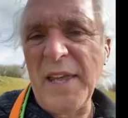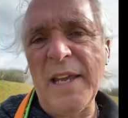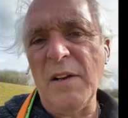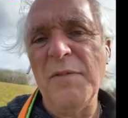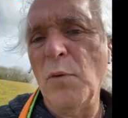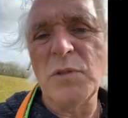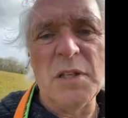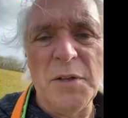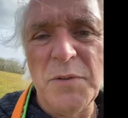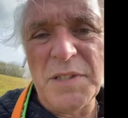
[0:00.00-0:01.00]
they can afford
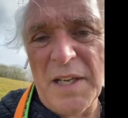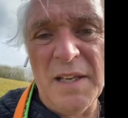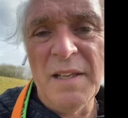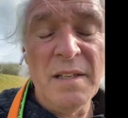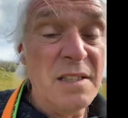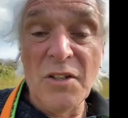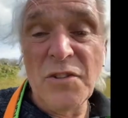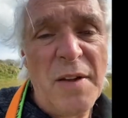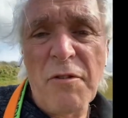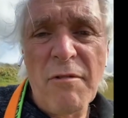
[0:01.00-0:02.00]
to lose it, you'll
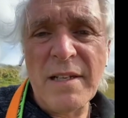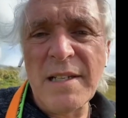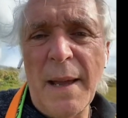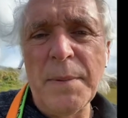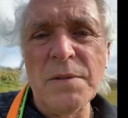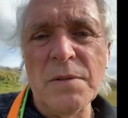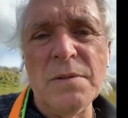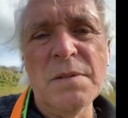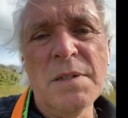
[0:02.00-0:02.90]
never raise capital.